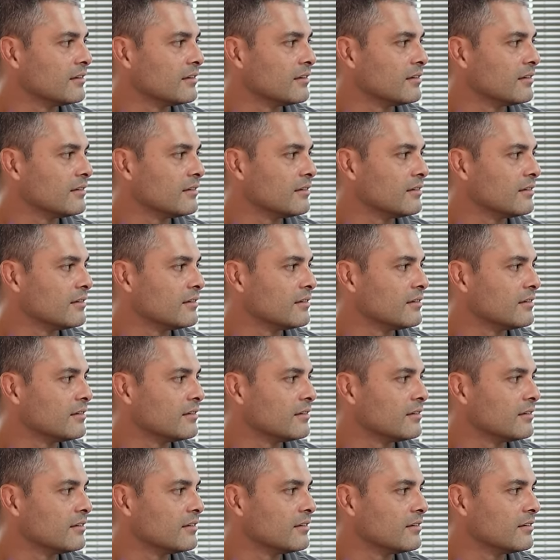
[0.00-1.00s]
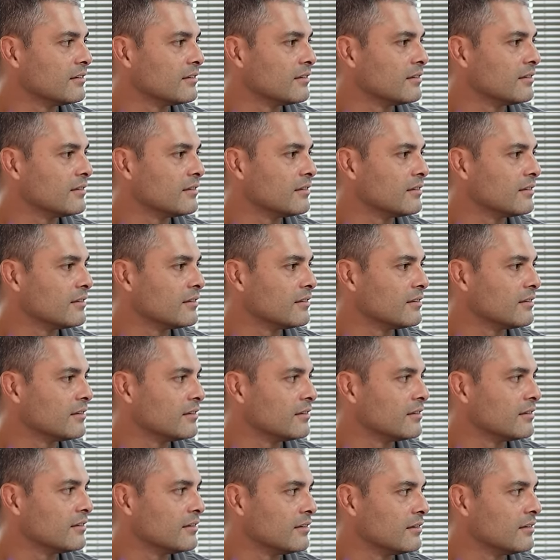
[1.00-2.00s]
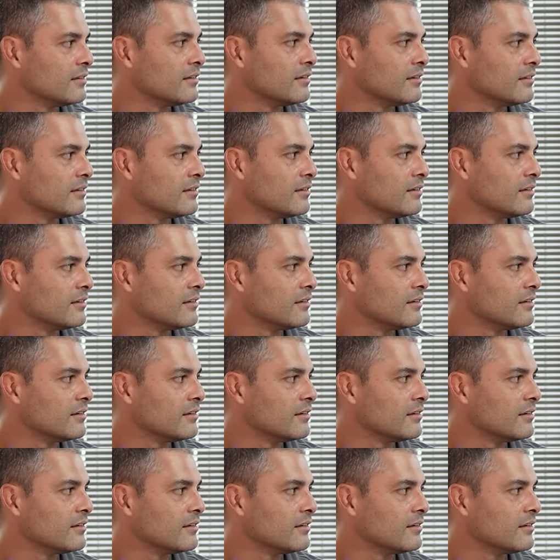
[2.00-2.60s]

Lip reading: (not speaking)